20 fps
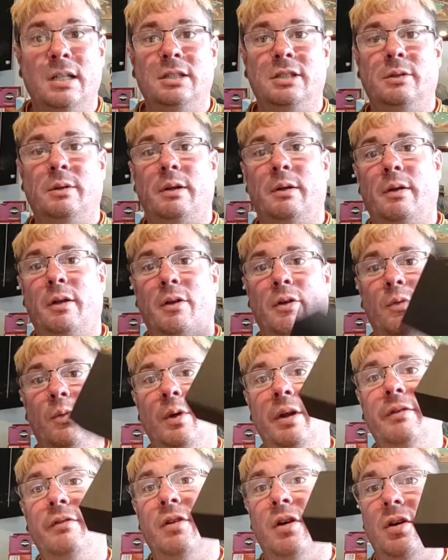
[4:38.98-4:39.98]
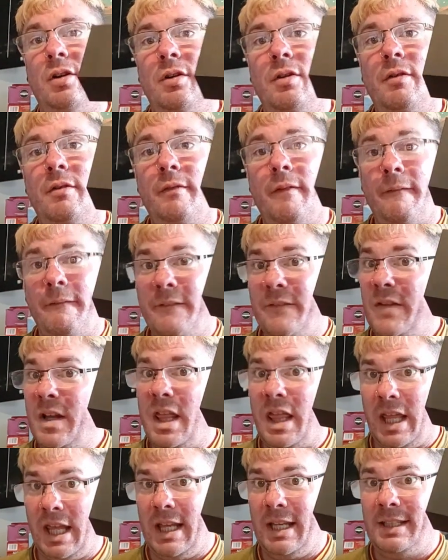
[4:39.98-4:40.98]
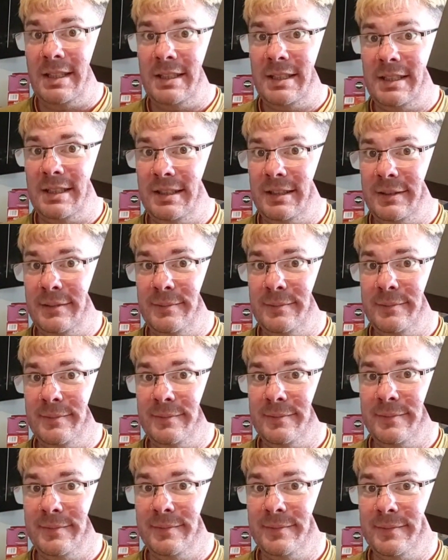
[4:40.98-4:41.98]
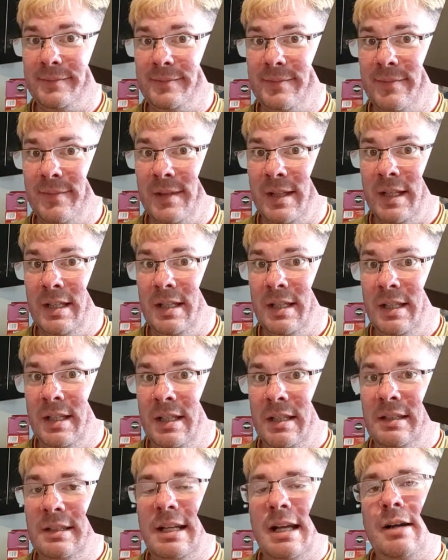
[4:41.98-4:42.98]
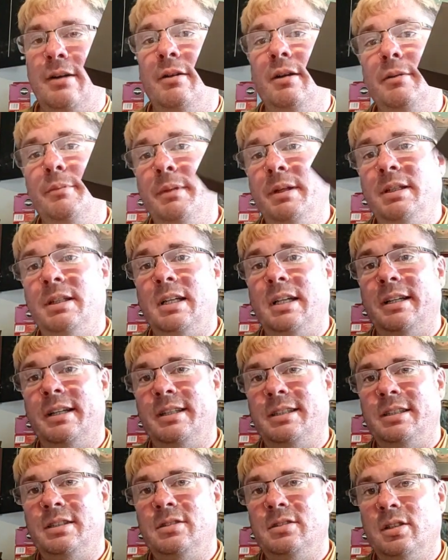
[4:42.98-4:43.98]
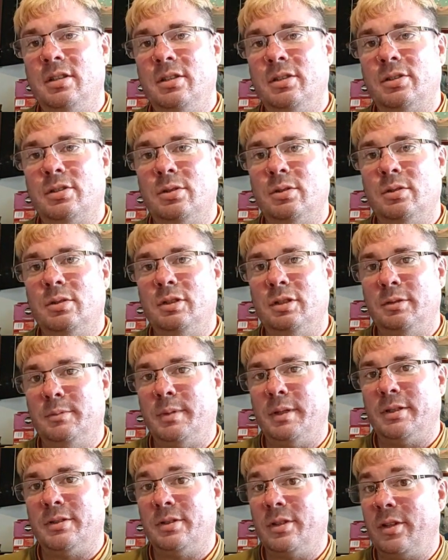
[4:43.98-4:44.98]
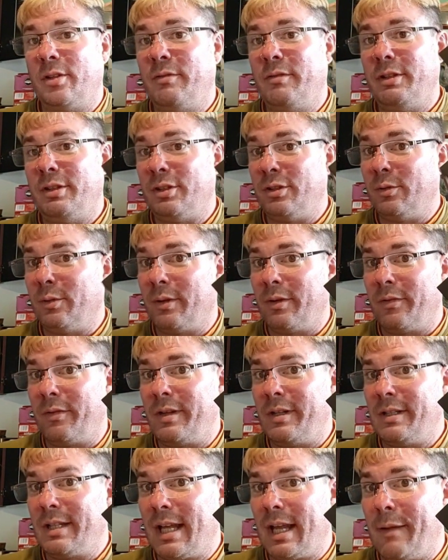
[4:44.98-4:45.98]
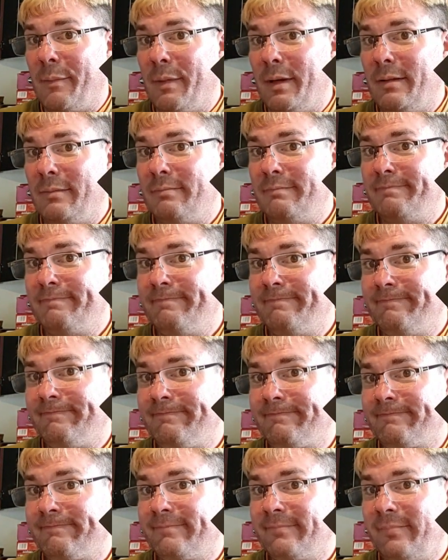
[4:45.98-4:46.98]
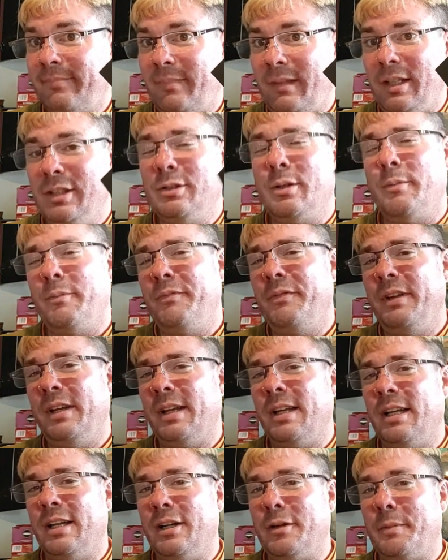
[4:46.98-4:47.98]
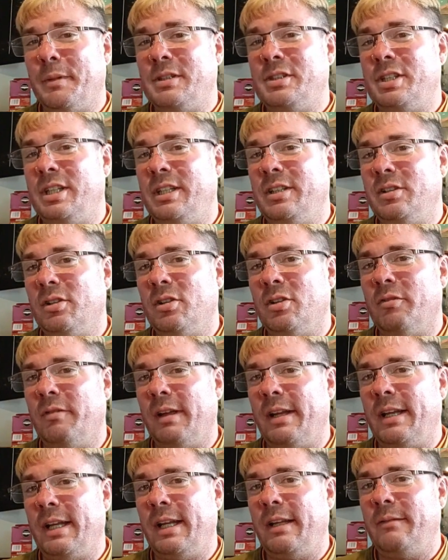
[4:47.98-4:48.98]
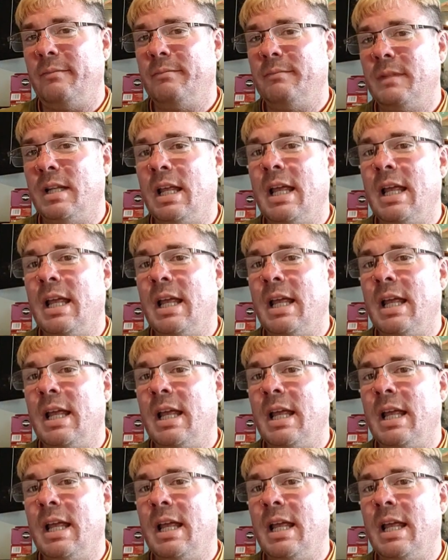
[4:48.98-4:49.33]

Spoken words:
So anyway, we've gone for this. Now, admittedly, this is not as cool as the box that the original one of these came in. So I'm feeling a little bit cheated already.